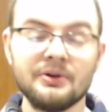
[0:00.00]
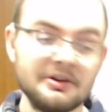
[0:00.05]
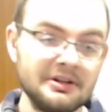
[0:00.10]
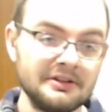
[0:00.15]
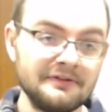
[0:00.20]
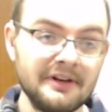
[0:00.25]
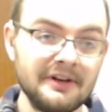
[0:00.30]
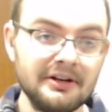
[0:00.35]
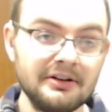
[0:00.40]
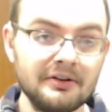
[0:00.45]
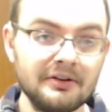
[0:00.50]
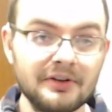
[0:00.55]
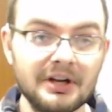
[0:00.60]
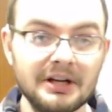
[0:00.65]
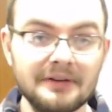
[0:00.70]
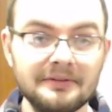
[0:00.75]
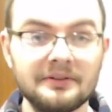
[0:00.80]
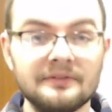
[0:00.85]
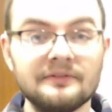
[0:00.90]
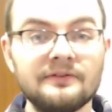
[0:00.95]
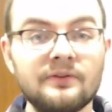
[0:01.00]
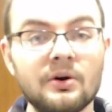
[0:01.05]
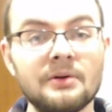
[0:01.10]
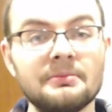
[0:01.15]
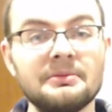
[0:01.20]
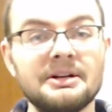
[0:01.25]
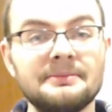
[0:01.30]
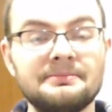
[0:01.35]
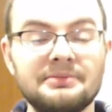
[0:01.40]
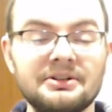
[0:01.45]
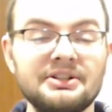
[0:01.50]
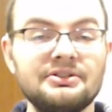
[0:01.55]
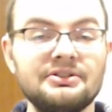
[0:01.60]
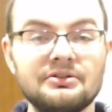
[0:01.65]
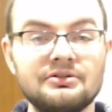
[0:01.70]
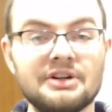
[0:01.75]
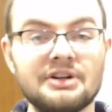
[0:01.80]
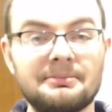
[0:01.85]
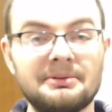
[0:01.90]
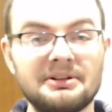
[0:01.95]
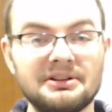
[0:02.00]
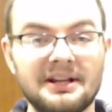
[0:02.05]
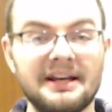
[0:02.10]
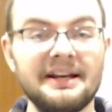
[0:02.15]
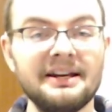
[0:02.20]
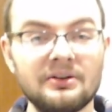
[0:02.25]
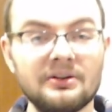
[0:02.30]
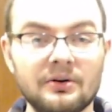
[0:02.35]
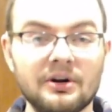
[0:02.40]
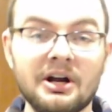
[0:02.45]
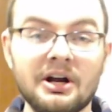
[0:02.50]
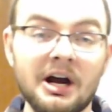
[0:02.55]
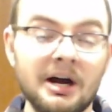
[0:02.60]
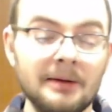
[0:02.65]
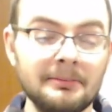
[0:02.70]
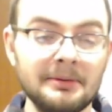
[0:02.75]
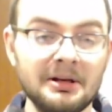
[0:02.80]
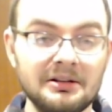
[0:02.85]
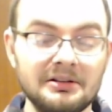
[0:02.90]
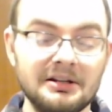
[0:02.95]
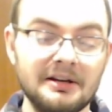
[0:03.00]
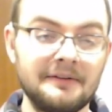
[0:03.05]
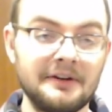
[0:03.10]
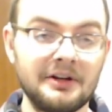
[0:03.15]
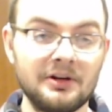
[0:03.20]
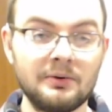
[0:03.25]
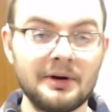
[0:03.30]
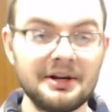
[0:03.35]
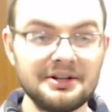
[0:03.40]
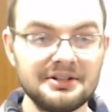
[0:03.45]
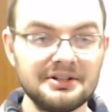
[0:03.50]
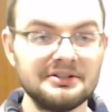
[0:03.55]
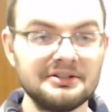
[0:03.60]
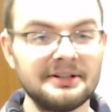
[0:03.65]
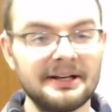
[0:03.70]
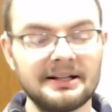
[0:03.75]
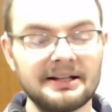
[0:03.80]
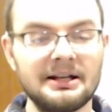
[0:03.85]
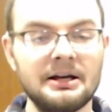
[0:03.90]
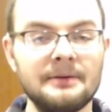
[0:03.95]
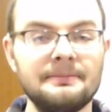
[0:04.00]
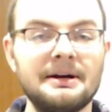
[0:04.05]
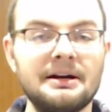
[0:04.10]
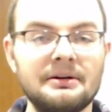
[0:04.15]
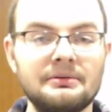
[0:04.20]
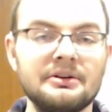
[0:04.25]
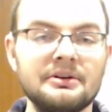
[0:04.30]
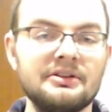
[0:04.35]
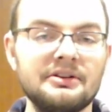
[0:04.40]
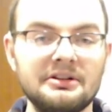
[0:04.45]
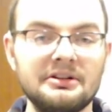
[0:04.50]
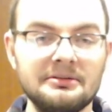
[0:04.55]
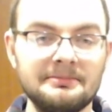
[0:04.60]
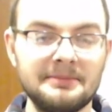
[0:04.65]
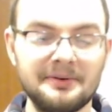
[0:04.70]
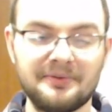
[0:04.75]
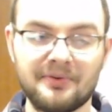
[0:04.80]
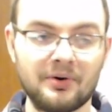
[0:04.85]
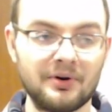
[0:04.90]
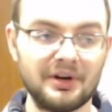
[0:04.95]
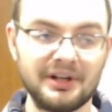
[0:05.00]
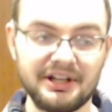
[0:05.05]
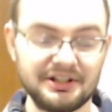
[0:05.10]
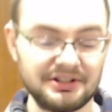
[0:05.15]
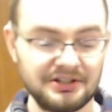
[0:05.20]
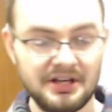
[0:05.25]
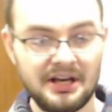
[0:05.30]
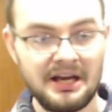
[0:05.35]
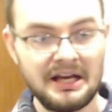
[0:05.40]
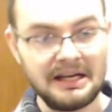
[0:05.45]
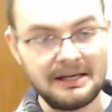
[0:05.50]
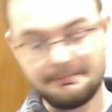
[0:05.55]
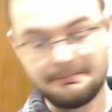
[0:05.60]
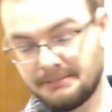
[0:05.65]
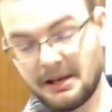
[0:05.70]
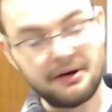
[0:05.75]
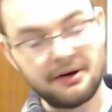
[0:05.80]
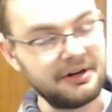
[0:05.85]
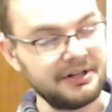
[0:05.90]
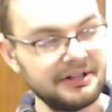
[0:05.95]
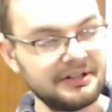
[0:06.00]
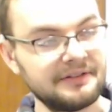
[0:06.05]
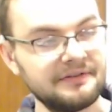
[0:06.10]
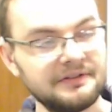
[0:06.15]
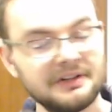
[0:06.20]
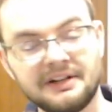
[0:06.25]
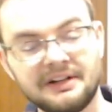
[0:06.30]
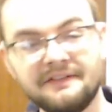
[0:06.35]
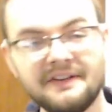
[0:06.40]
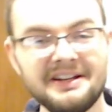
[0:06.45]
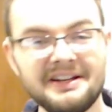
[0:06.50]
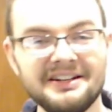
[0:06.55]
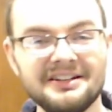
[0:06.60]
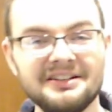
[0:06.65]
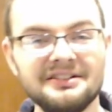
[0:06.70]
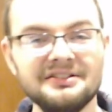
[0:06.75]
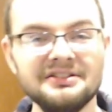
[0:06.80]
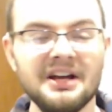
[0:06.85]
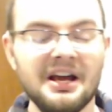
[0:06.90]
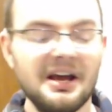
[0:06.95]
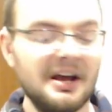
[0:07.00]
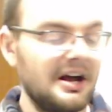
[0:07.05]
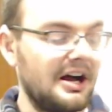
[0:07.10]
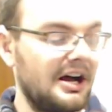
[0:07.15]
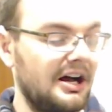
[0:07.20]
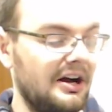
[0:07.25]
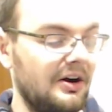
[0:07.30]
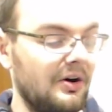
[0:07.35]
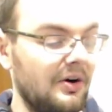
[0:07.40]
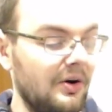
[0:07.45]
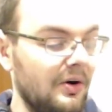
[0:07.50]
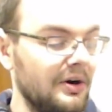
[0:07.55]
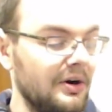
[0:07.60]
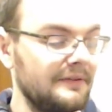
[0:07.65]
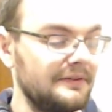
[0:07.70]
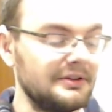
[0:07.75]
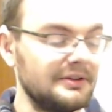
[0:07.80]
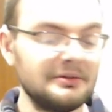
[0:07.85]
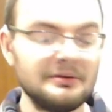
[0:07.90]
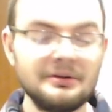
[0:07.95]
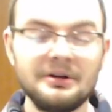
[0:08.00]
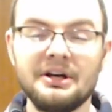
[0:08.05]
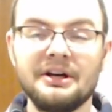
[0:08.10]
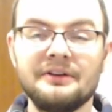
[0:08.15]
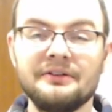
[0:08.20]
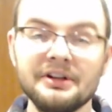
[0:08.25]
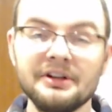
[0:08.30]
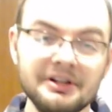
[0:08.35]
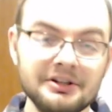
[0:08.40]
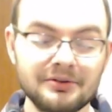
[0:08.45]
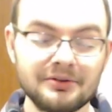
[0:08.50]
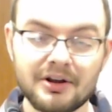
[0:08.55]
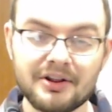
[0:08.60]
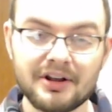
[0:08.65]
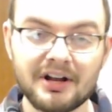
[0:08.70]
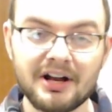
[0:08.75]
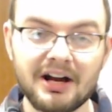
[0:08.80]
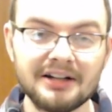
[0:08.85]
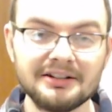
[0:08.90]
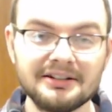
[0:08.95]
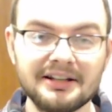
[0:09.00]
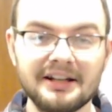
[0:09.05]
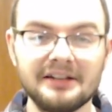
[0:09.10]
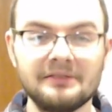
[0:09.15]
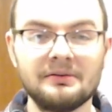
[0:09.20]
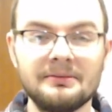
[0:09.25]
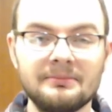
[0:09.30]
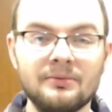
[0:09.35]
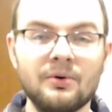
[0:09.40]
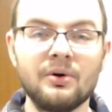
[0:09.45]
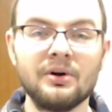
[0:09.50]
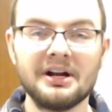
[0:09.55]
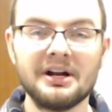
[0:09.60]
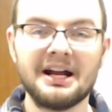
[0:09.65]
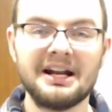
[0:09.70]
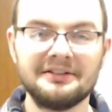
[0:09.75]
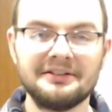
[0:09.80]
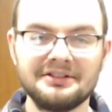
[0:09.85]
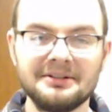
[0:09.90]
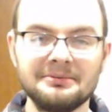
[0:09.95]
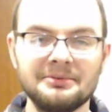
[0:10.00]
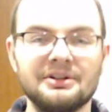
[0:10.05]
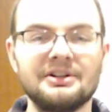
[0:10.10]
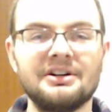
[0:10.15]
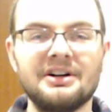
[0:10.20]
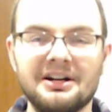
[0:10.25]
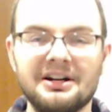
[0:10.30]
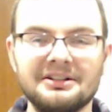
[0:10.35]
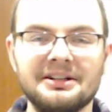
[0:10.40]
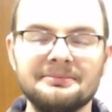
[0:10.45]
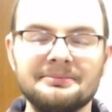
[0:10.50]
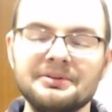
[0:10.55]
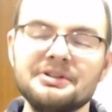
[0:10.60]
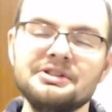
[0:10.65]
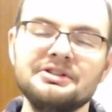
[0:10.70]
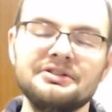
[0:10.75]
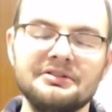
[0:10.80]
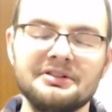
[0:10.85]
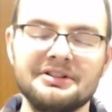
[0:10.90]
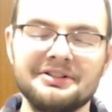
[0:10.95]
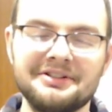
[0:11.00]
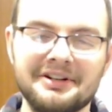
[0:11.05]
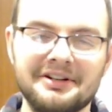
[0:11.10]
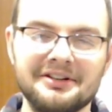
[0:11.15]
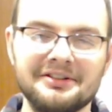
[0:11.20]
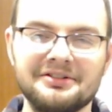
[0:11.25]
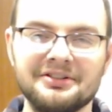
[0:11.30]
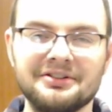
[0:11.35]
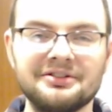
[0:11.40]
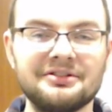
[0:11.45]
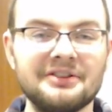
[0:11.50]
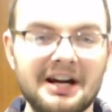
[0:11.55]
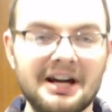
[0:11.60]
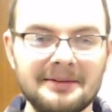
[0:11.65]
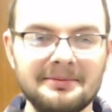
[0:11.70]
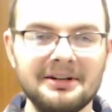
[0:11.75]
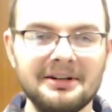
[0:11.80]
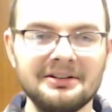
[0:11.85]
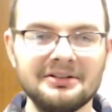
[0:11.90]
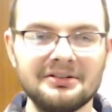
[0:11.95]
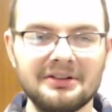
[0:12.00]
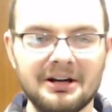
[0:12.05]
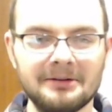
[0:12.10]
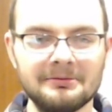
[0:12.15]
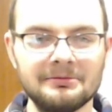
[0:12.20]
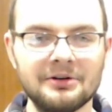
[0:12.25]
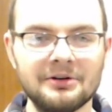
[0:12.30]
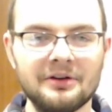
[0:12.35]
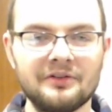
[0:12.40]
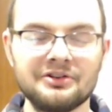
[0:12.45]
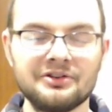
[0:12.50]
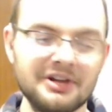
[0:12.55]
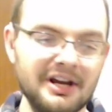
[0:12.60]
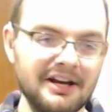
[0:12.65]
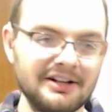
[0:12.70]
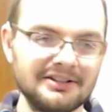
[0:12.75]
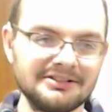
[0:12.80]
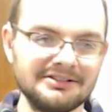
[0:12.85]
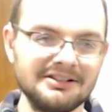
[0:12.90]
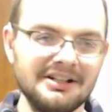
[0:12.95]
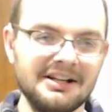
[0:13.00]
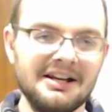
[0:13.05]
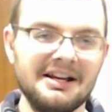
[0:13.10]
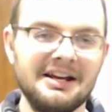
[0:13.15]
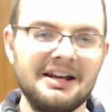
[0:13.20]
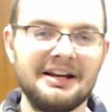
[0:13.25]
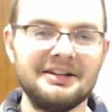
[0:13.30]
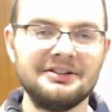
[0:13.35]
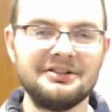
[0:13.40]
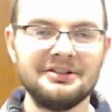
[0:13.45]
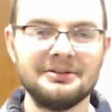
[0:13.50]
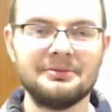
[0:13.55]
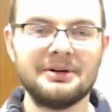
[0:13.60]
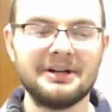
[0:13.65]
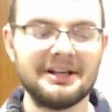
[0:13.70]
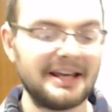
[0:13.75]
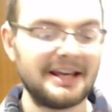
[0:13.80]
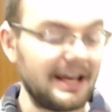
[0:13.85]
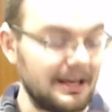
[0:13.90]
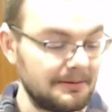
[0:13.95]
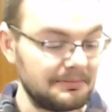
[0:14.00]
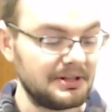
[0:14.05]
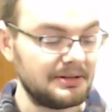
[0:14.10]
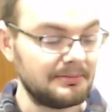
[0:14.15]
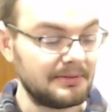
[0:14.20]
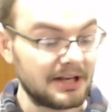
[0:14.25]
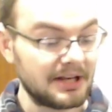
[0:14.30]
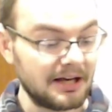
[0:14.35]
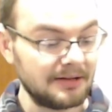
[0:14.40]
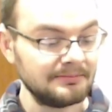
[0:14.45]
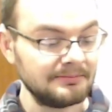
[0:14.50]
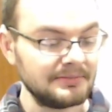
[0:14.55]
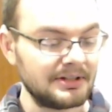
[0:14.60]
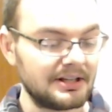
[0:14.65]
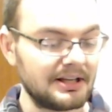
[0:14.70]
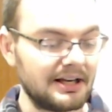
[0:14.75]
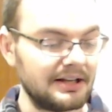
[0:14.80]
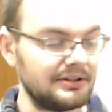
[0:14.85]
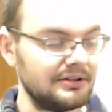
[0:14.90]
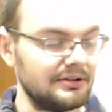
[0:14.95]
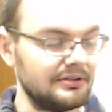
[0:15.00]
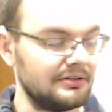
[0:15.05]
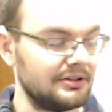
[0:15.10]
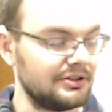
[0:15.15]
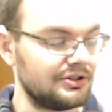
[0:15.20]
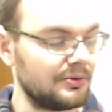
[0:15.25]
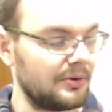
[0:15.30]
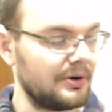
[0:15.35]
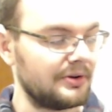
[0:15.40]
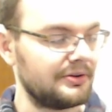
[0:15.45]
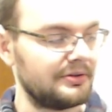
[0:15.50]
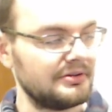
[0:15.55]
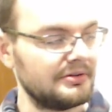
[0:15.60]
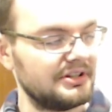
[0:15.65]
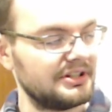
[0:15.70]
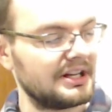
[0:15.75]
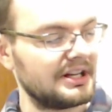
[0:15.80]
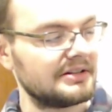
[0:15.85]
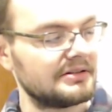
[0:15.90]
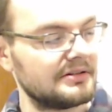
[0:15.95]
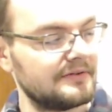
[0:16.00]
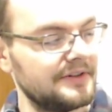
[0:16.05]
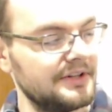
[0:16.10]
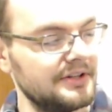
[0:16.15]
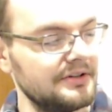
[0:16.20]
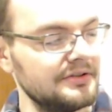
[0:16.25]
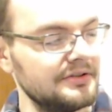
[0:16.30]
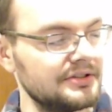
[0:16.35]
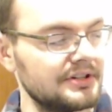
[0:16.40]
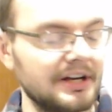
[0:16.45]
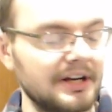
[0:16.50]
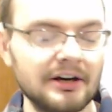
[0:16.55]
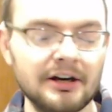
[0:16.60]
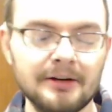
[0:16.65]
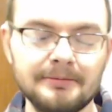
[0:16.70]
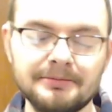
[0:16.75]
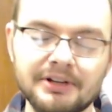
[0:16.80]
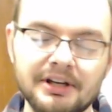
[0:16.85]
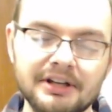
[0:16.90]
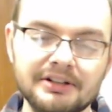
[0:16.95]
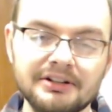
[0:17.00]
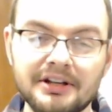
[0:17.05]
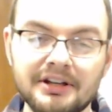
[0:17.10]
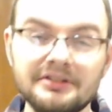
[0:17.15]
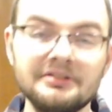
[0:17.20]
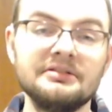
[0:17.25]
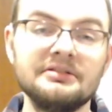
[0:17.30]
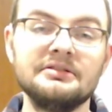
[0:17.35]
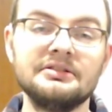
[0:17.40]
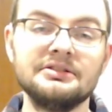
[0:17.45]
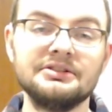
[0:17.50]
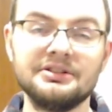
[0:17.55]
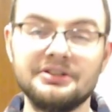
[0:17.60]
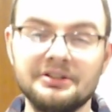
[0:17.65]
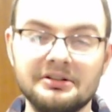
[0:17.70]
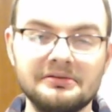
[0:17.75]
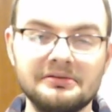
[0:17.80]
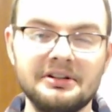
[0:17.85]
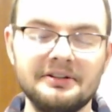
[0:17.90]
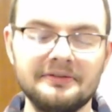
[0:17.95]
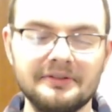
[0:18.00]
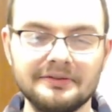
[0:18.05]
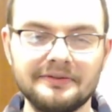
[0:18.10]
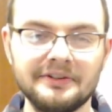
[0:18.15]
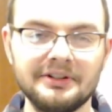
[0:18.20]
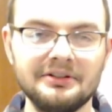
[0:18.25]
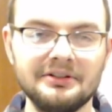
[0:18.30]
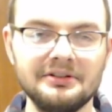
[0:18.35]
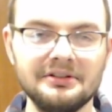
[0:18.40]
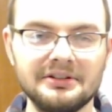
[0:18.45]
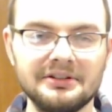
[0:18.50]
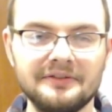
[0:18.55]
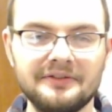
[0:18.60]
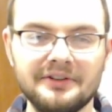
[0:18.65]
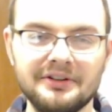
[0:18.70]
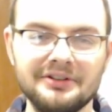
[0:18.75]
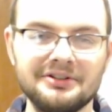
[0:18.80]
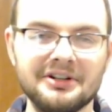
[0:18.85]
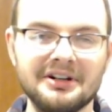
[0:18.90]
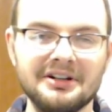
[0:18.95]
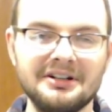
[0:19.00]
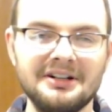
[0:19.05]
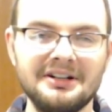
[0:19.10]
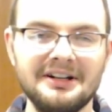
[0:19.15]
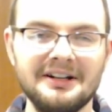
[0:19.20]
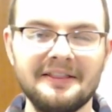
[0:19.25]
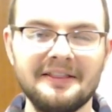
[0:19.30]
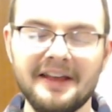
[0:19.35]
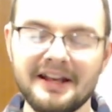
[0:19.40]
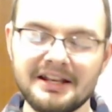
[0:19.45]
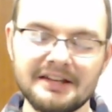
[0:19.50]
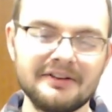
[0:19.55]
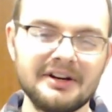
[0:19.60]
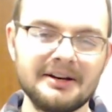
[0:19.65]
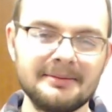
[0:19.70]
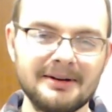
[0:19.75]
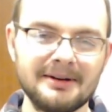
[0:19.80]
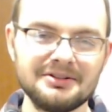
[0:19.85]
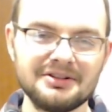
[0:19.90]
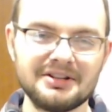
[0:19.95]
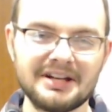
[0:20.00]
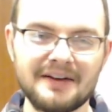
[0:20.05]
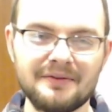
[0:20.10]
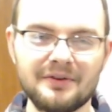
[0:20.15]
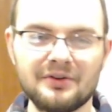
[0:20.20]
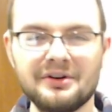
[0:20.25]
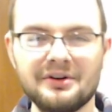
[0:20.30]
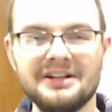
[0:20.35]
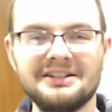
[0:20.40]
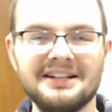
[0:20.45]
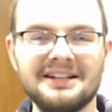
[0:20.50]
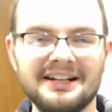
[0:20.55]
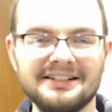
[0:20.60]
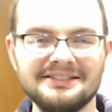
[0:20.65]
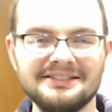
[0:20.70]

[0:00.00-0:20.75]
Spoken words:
video, thought it was informative, please do drop a like or comment if you have any questions I can help out with you before it gets buried in a flood of videos. Or if you really enjoy the content and want more kind of similar content, please do consider subscribing to help grow the channel into what it can become. And I do enjoy doing these kind of reviews, and I hope to continue to do these reviews in the future. Thank you very much and have a great day.